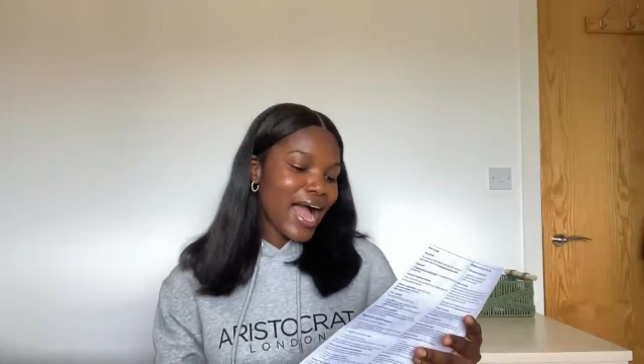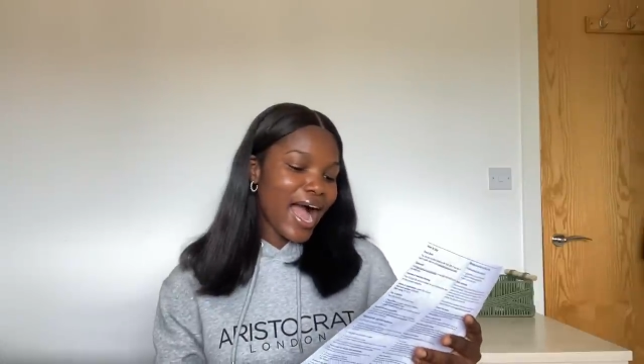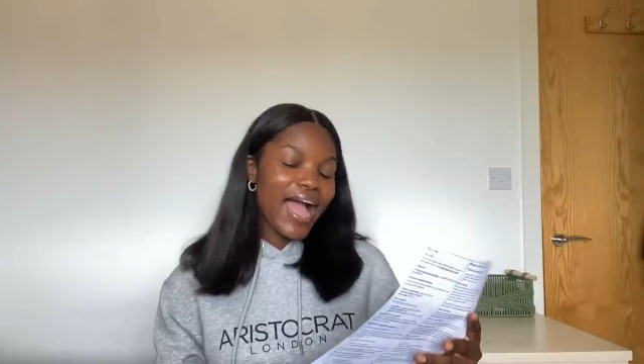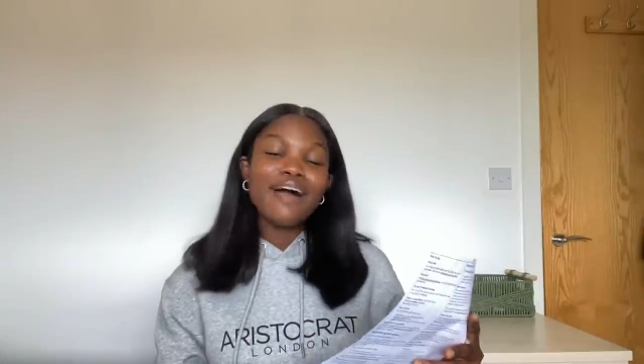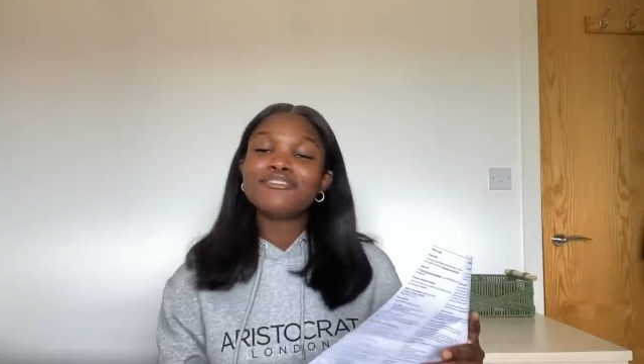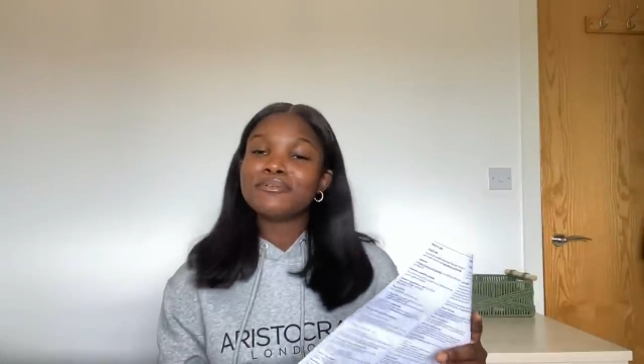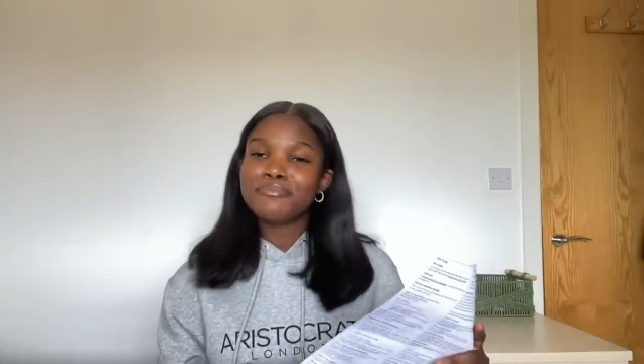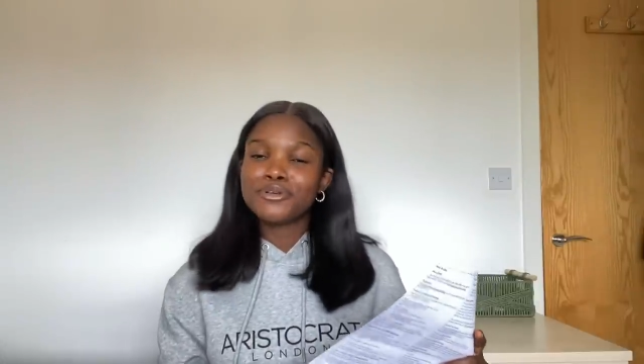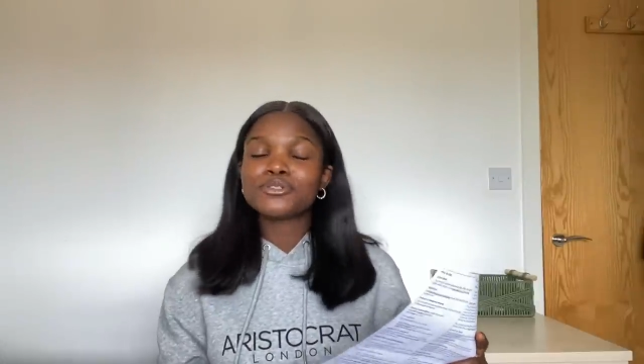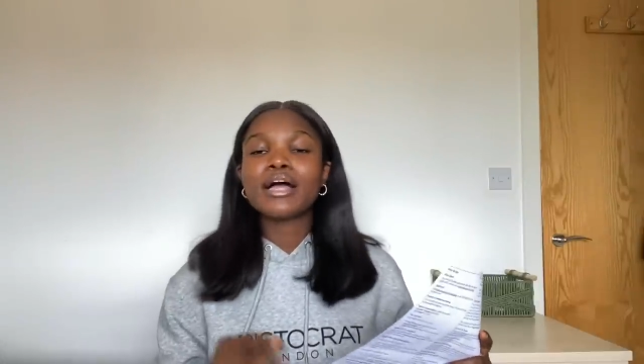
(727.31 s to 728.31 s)
i have the
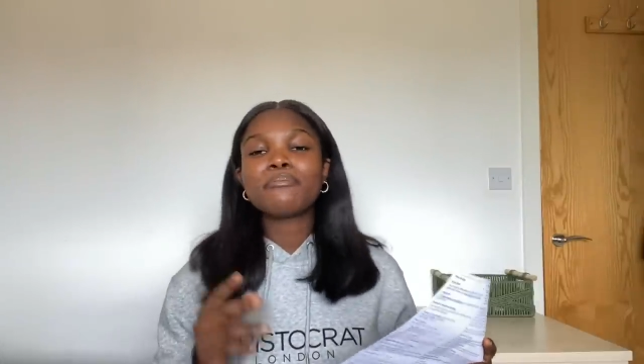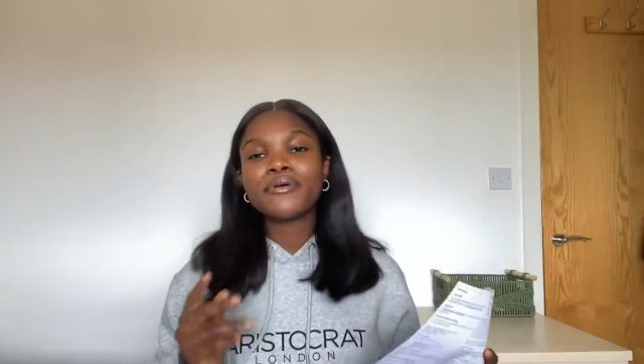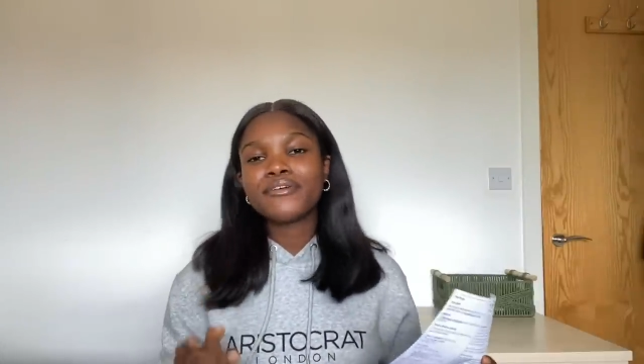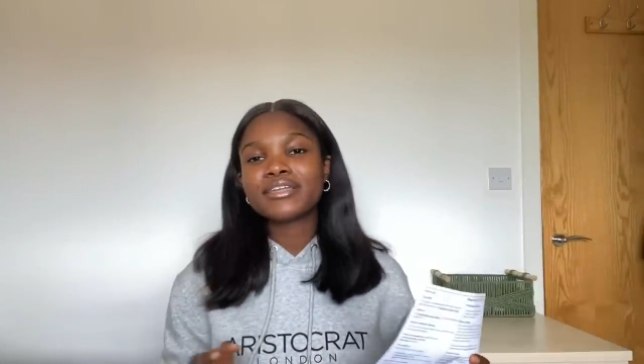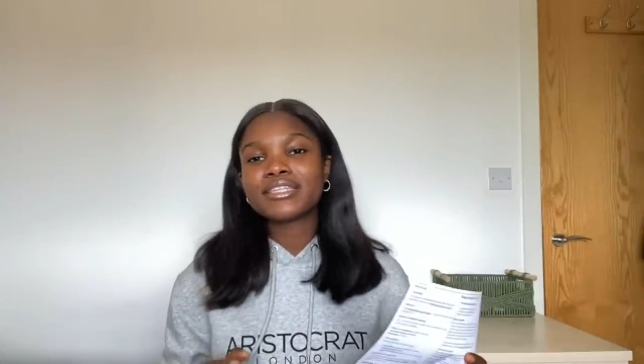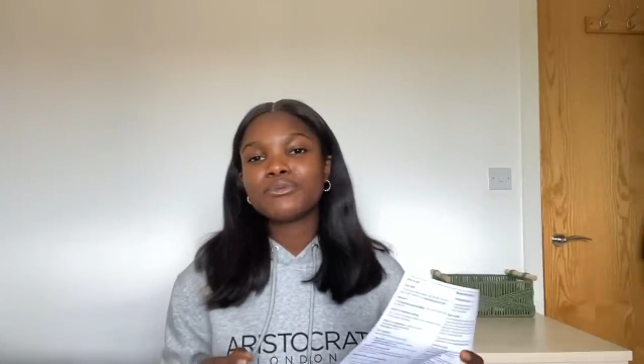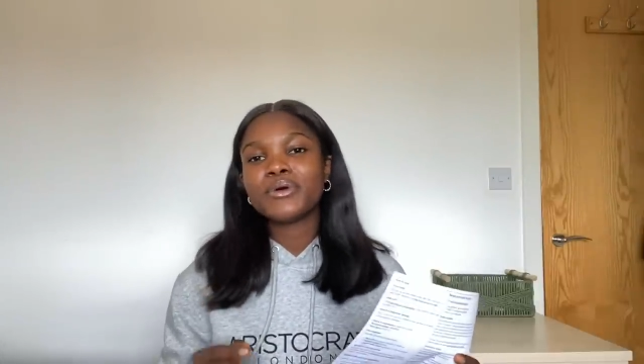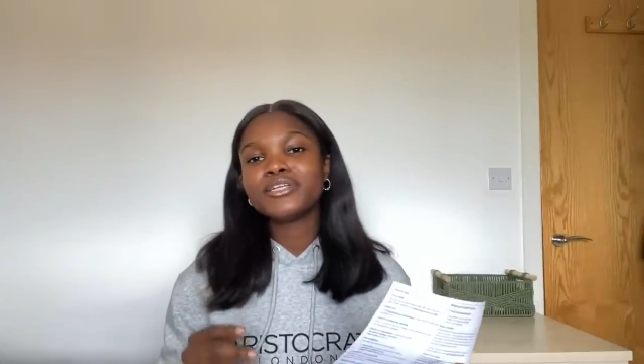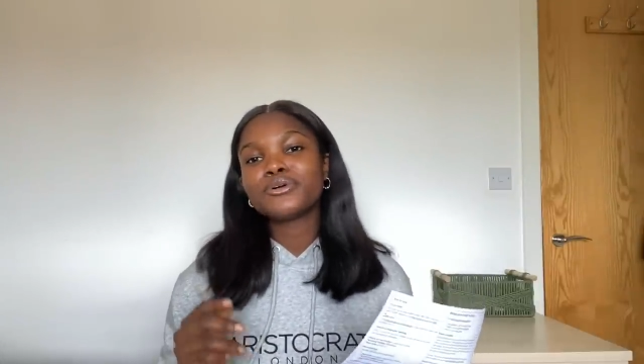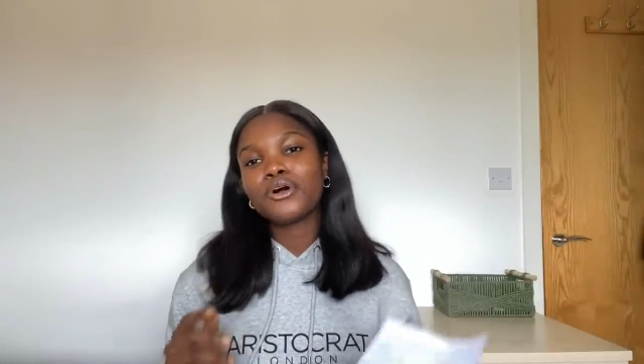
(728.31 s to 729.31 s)
bill so apparently
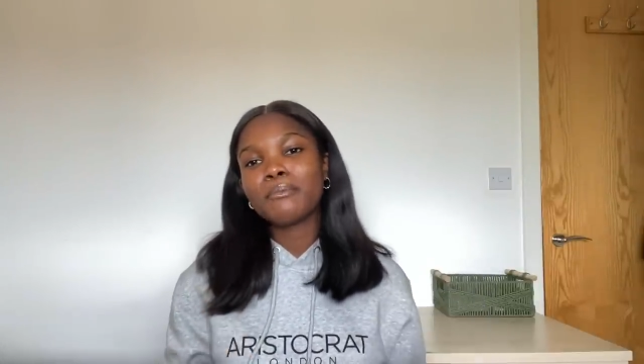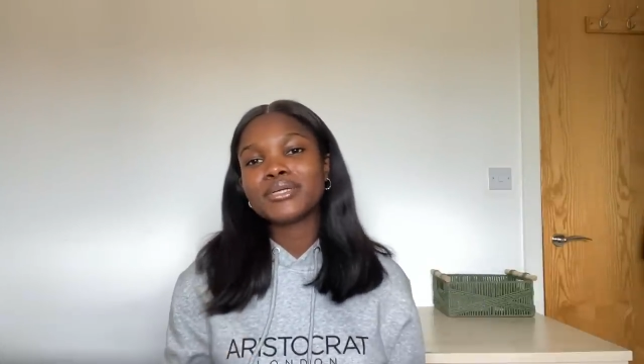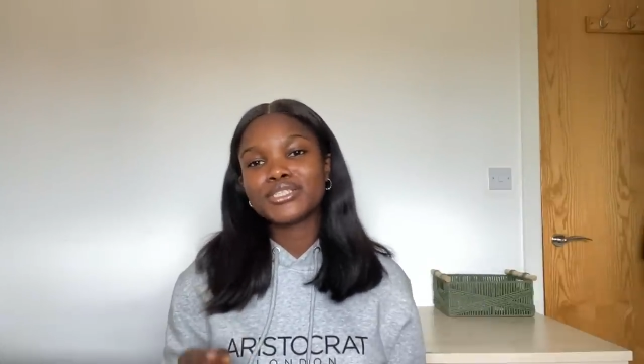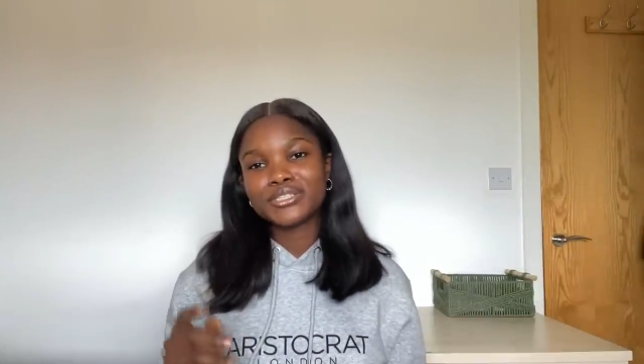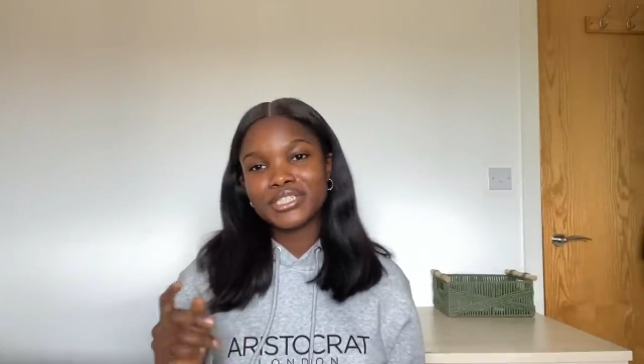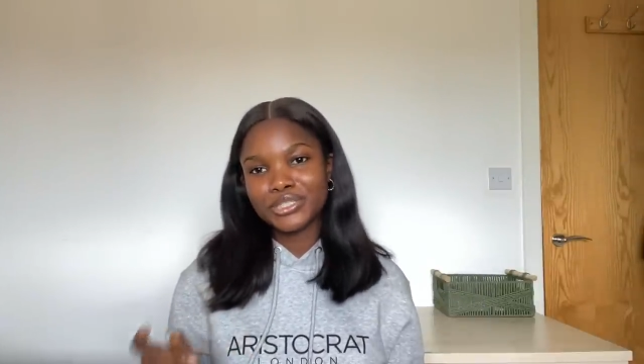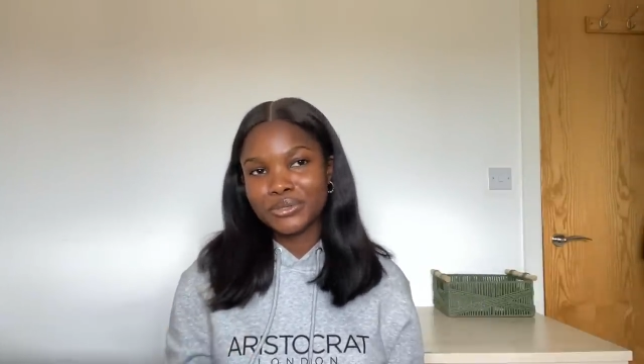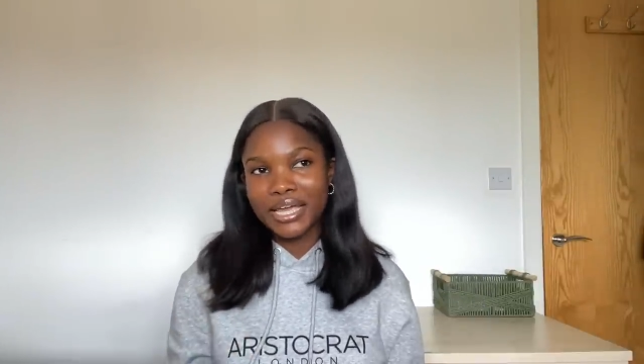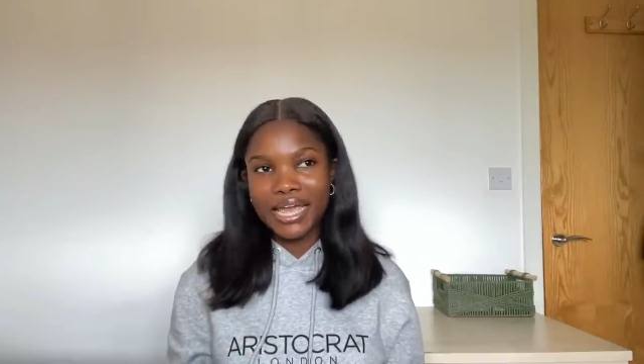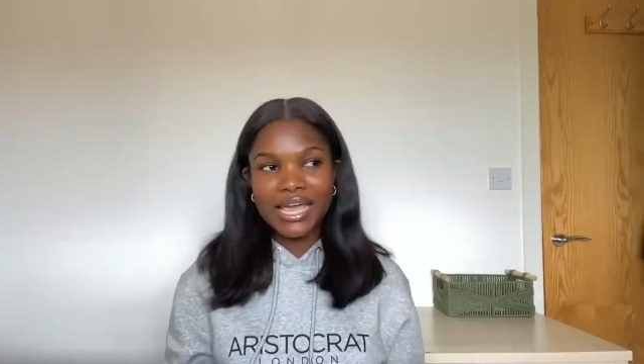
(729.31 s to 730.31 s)
when you come into the
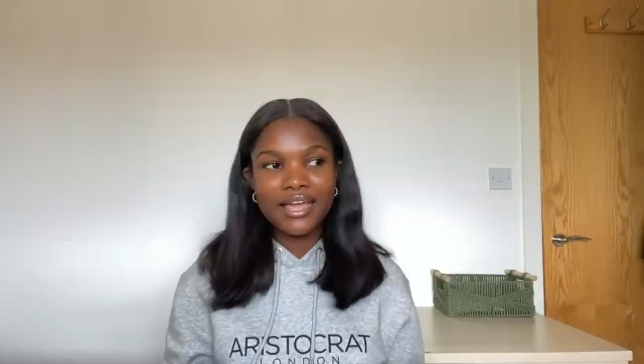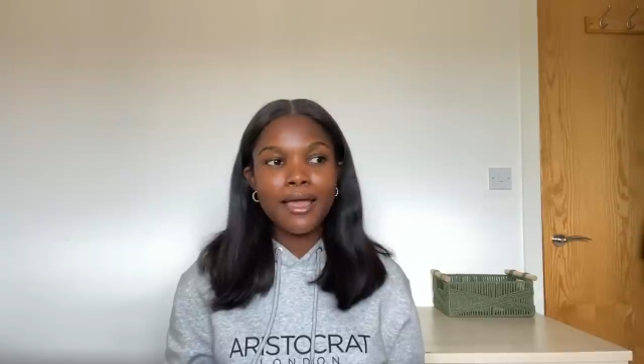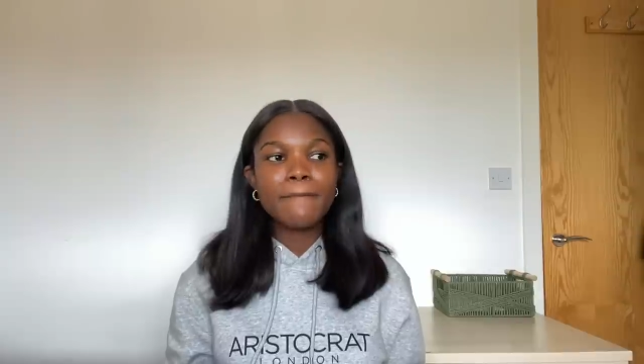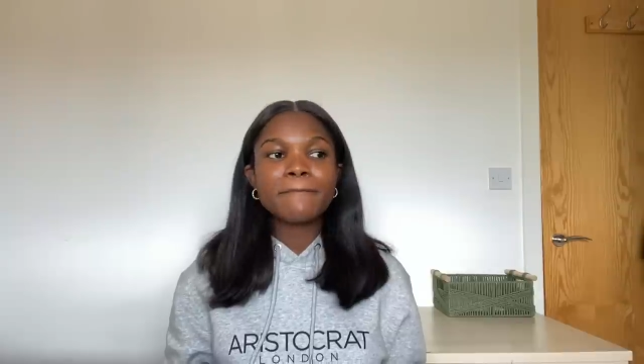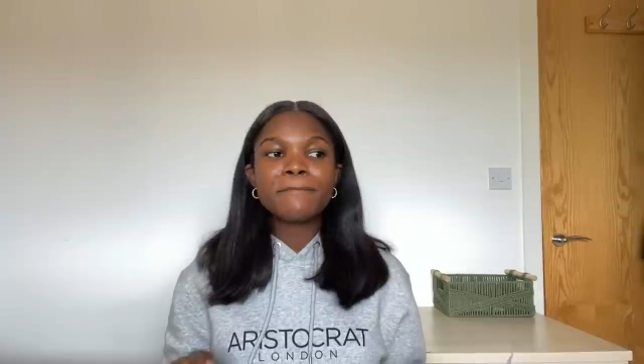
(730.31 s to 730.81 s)
uk